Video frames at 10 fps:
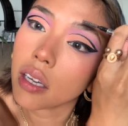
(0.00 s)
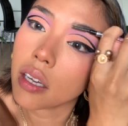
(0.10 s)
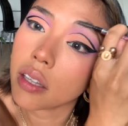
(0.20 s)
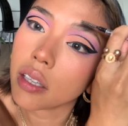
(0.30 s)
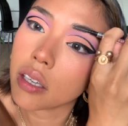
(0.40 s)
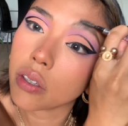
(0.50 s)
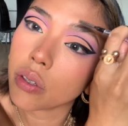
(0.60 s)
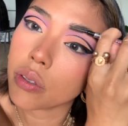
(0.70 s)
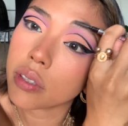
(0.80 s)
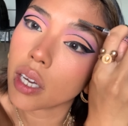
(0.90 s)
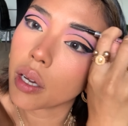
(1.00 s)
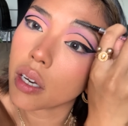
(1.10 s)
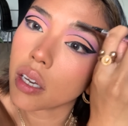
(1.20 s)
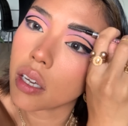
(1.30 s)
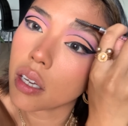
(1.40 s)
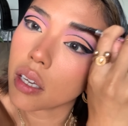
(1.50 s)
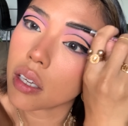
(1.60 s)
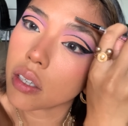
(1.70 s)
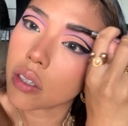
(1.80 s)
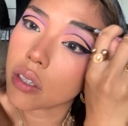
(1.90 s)
And then use that
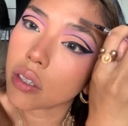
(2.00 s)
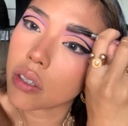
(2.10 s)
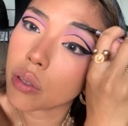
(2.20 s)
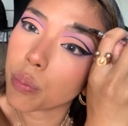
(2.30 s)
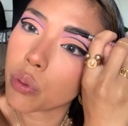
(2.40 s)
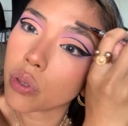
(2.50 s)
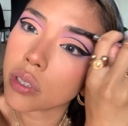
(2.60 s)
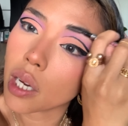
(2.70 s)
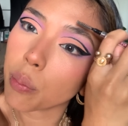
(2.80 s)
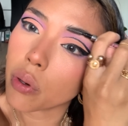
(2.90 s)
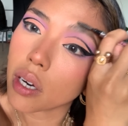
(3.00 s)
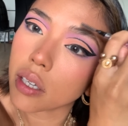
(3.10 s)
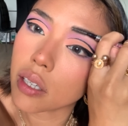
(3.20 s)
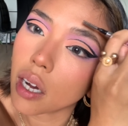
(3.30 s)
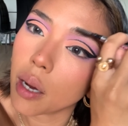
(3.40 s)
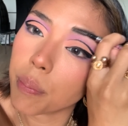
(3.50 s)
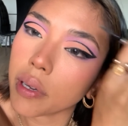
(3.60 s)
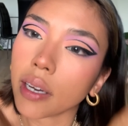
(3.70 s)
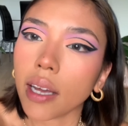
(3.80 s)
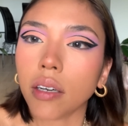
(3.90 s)
to push that product up
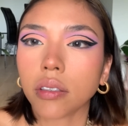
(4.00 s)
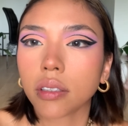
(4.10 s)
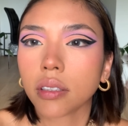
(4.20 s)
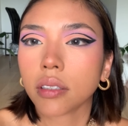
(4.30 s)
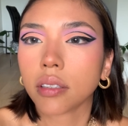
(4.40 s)
and out.